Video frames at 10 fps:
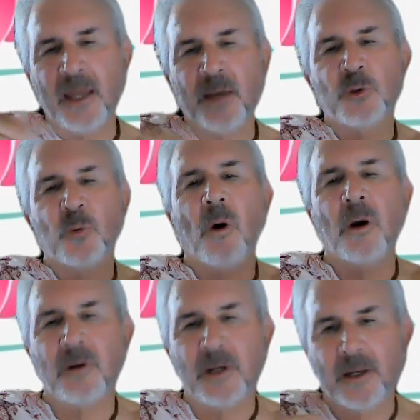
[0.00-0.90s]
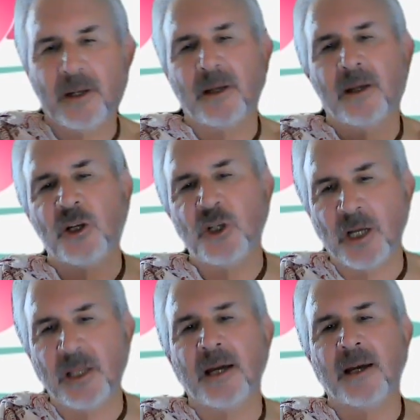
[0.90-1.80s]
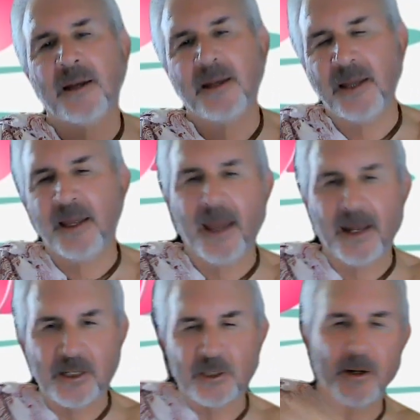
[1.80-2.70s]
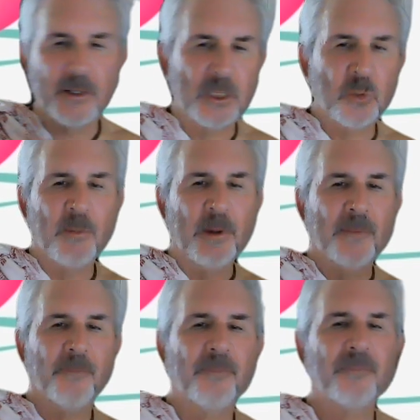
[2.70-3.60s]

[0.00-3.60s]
It was watery, jala, and he started swimming.